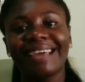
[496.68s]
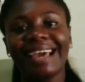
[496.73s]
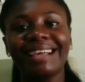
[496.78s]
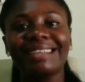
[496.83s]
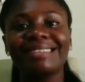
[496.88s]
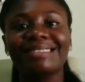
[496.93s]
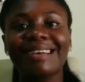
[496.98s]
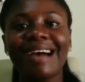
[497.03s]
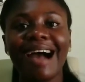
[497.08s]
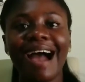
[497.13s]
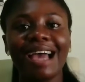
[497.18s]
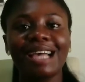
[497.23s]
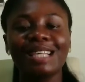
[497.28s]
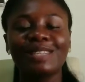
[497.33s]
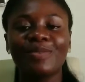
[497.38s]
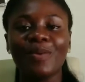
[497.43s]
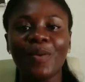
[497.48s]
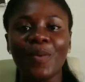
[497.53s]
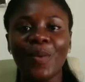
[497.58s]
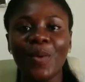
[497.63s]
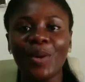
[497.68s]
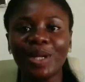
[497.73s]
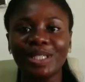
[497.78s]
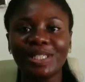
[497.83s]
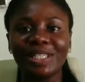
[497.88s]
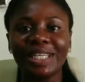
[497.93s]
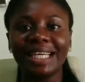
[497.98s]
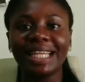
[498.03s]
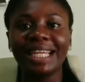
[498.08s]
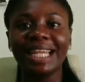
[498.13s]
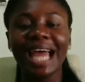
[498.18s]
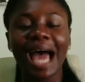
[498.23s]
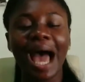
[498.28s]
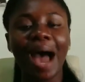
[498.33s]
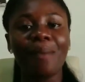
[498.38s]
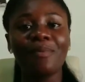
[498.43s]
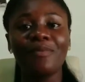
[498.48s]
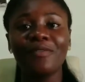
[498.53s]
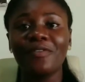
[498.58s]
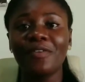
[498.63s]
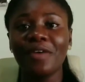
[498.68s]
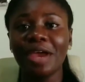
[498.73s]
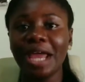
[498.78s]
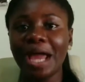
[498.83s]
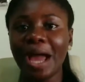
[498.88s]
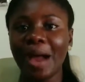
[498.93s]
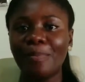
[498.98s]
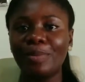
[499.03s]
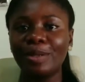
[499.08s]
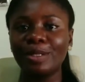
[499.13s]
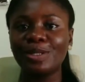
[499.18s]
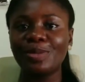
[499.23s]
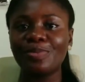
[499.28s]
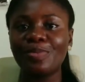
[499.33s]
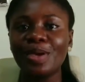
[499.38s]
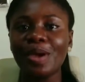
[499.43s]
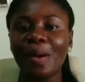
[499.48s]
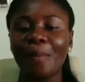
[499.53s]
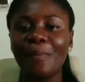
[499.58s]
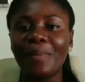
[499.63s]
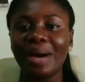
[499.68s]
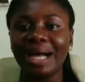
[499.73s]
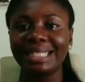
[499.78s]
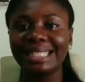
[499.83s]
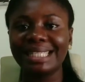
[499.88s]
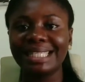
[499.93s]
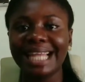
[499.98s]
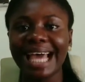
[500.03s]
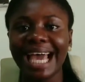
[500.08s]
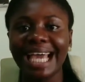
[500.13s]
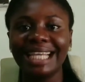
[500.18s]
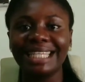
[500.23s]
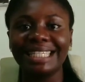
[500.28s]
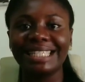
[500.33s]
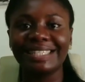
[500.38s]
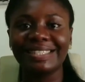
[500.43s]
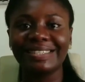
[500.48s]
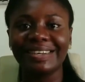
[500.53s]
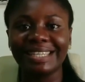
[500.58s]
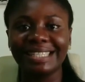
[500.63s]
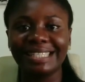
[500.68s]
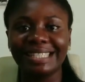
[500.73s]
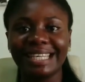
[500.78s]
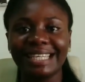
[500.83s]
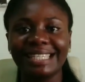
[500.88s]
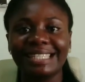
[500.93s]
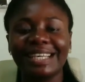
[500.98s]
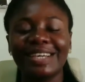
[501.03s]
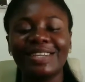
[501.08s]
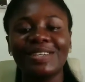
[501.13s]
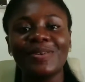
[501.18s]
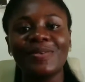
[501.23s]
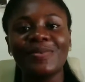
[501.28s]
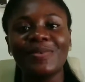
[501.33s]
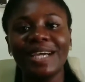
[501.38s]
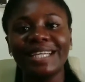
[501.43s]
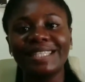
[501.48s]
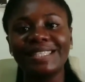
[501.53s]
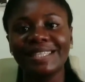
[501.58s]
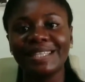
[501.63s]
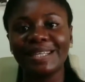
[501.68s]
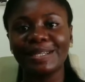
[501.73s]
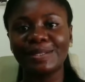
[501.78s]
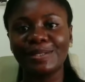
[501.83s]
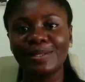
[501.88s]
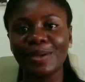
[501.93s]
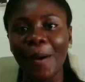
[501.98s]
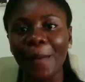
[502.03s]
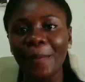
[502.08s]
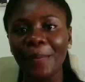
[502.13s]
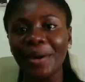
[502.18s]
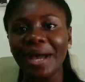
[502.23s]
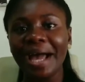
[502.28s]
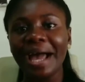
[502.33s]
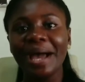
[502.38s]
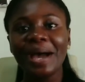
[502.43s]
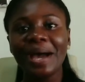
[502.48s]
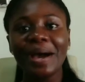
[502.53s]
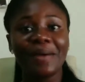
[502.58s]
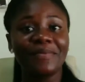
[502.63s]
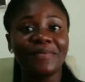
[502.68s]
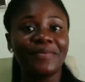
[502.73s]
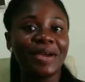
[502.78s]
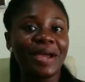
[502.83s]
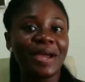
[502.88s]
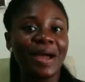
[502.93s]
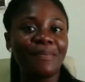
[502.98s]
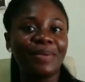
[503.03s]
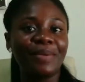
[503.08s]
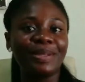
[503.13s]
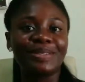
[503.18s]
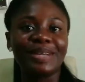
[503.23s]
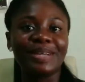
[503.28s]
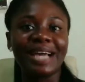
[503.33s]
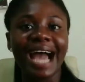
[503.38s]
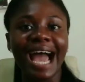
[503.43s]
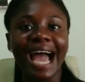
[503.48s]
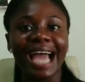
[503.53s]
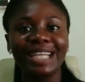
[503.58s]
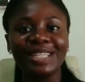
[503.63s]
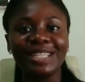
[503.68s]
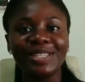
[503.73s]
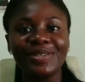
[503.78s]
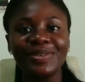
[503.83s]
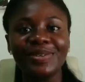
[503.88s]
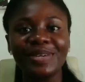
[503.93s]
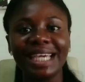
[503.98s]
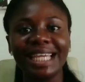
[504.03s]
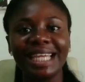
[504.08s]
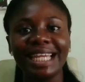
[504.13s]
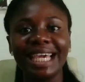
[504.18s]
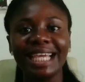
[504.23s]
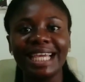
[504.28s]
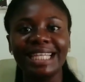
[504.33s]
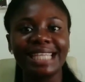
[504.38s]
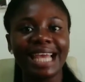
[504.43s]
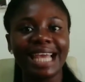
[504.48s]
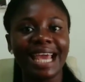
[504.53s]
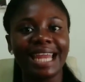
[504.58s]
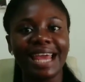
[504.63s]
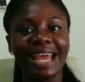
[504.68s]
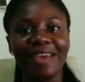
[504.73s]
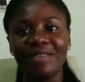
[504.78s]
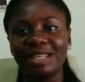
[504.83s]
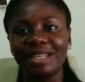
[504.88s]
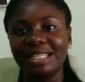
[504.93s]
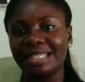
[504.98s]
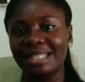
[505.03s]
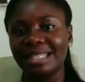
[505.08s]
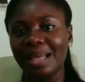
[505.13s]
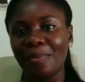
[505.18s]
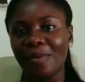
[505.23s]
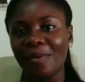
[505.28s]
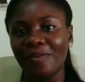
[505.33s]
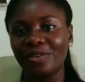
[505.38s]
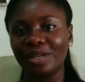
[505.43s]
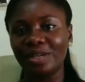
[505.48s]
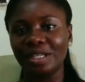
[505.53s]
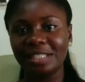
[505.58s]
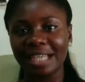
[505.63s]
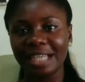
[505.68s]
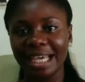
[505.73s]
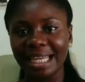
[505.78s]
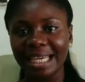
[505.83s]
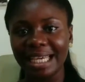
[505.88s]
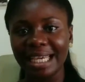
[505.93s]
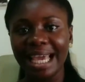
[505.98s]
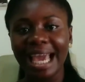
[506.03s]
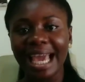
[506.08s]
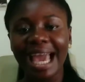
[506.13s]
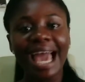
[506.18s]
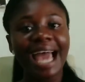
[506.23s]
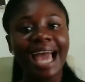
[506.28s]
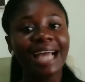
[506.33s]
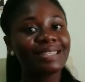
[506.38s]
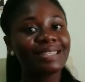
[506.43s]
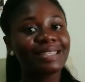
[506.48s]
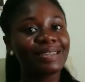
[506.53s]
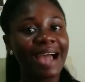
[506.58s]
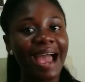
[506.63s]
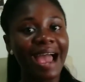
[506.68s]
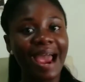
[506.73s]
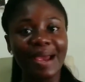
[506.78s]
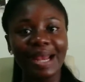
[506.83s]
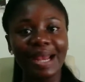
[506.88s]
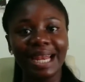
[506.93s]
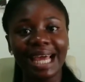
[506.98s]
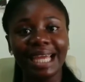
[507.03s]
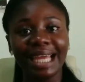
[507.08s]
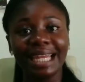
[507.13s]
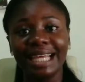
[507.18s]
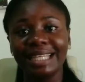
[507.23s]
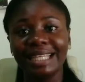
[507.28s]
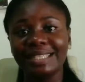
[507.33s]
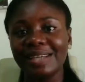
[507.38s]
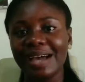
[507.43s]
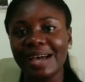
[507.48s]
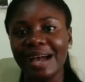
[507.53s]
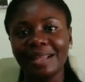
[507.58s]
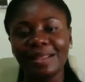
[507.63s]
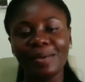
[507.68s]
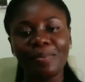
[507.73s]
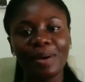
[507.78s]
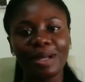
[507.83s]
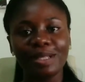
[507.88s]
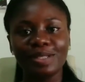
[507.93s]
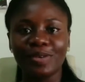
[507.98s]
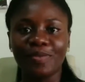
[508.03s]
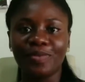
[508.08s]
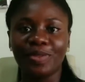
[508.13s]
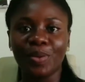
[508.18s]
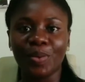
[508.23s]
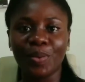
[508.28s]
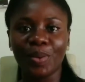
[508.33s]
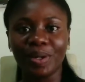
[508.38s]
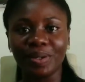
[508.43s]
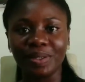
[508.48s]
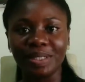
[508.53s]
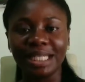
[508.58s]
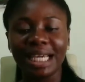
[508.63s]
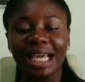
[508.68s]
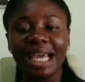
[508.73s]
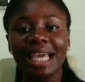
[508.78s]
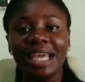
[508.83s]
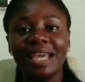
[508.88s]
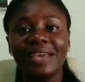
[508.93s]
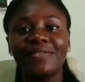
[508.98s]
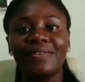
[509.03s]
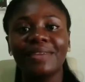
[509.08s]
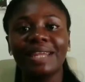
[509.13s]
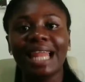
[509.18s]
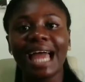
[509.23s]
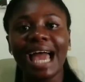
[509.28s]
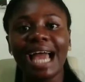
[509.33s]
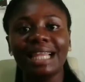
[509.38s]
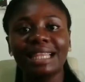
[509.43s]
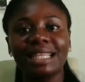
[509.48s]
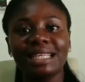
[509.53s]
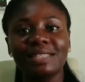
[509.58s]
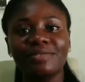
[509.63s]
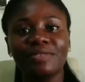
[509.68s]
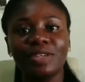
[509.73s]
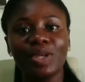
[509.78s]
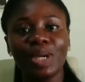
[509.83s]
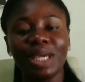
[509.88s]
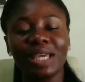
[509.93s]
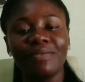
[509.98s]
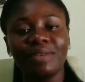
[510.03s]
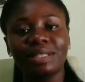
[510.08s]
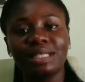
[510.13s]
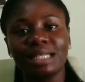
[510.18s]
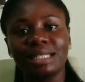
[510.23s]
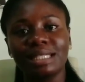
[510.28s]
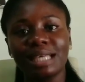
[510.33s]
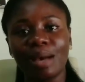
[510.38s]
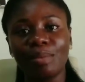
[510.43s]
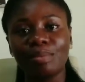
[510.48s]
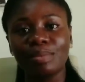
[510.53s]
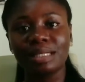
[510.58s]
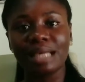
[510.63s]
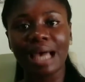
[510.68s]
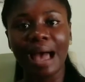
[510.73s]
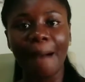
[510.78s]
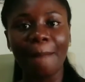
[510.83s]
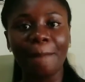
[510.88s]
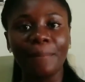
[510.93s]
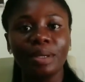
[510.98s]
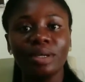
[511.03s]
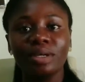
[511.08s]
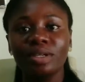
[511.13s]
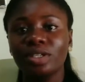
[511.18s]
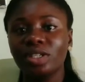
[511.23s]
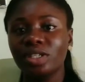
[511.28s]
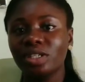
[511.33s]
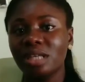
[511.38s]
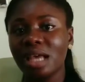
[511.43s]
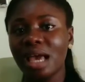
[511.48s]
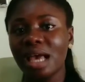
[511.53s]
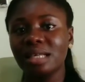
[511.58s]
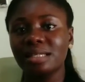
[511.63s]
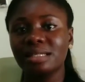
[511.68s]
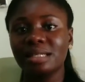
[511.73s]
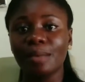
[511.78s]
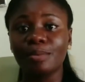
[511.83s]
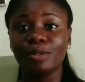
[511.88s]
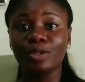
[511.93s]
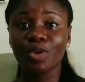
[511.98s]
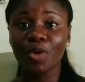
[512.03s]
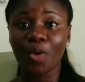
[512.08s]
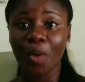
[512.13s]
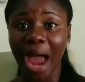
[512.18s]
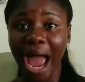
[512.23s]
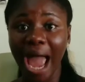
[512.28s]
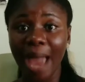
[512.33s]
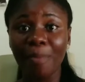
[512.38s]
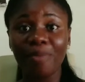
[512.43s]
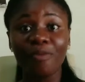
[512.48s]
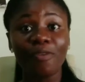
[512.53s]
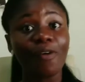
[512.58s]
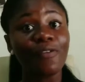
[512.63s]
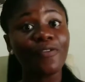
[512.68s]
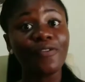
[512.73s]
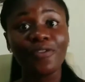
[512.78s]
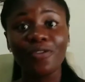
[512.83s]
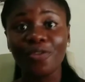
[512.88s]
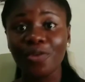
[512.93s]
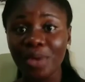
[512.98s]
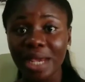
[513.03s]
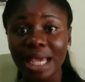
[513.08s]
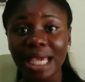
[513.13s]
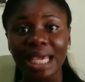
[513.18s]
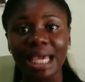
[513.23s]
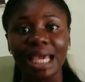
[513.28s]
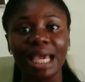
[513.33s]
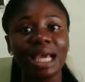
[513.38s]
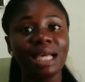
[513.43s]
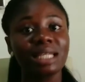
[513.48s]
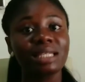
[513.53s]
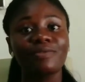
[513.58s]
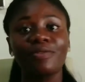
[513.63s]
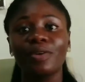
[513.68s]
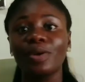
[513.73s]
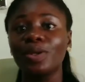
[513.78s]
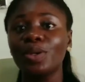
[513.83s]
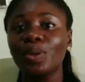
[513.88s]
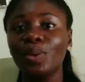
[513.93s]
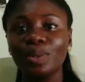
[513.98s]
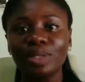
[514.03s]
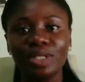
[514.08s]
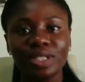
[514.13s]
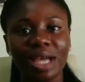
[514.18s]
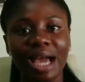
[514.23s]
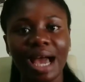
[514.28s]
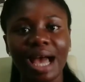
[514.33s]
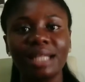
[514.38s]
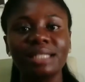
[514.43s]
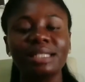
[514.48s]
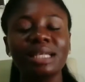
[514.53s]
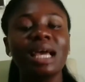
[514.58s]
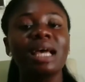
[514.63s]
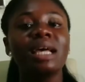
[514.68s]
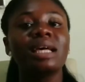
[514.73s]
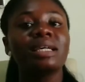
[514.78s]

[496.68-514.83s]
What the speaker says: Thanks guys for watching. I'm very happy to be your partner in success and your way to the top. I'm very happy to guide you in each and every step of your journey to Ireland and to other parts of the world. If you like this video, give it a thumbs up, share, subscribe for free. It's for no charge.